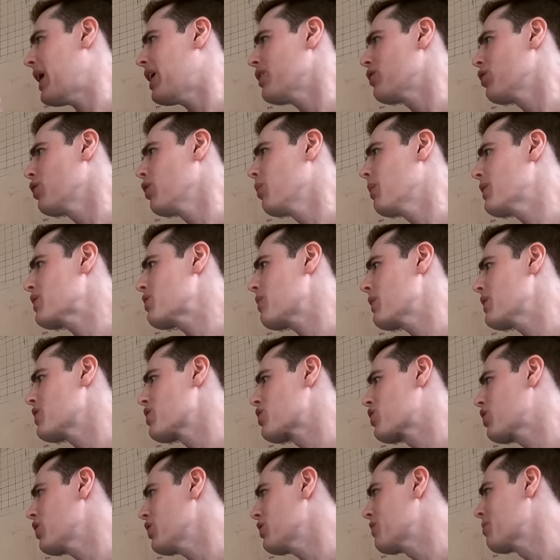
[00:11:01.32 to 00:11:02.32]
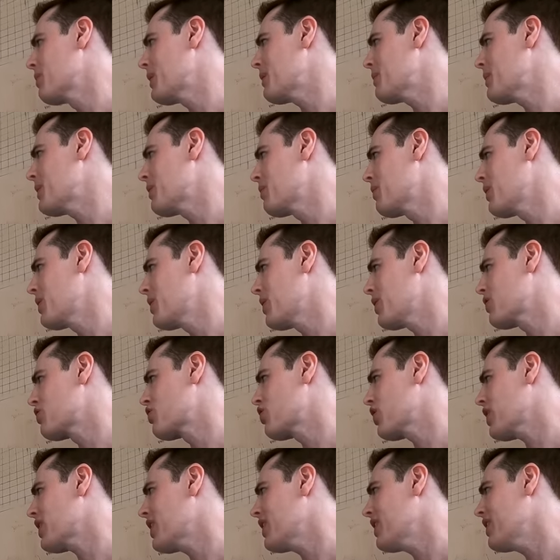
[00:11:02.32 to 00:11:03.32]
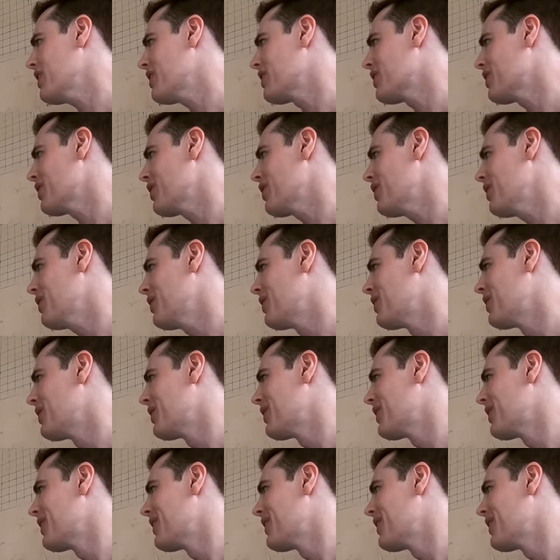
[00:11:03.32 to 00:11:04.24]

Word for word: But I don't know which one's good, maybe one are tricky, you know.